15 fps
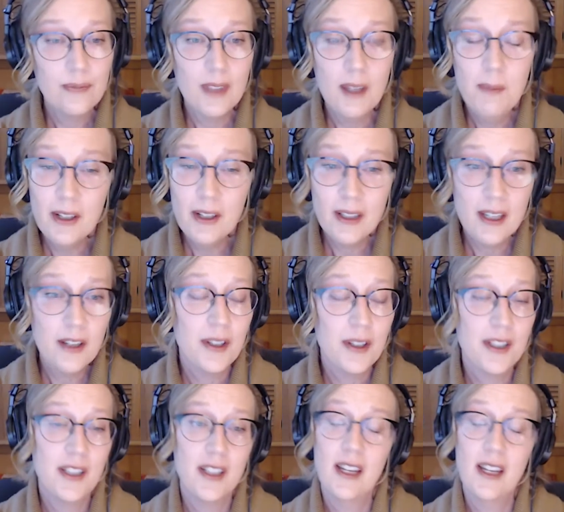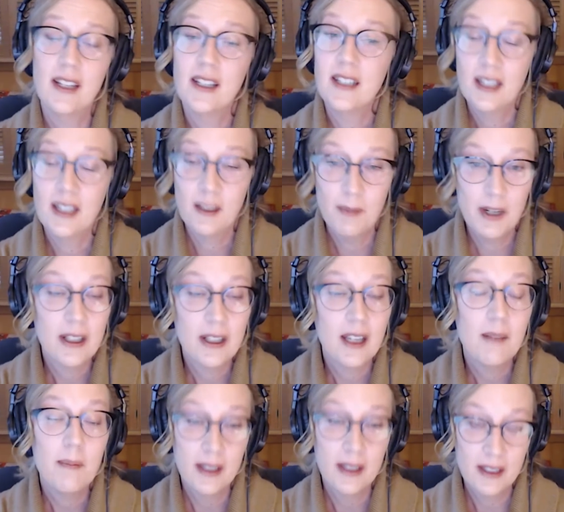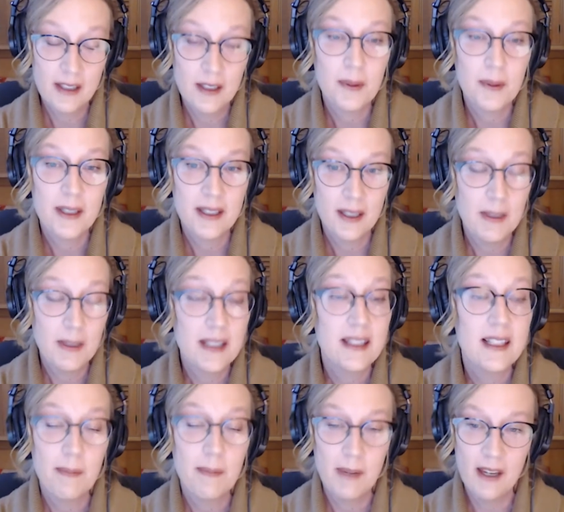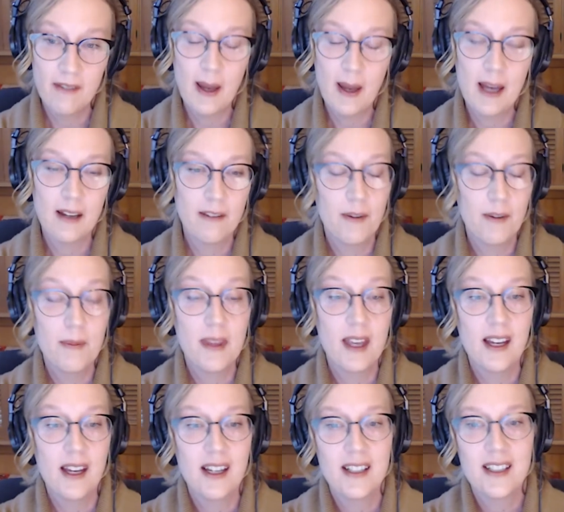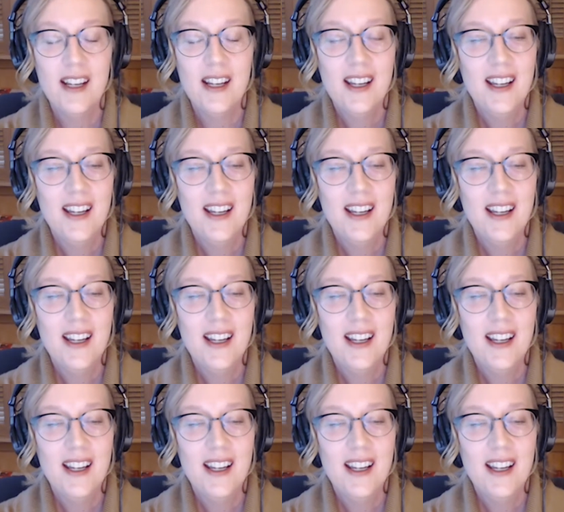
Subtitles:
American Christianity and American militarism, and stepping back from that,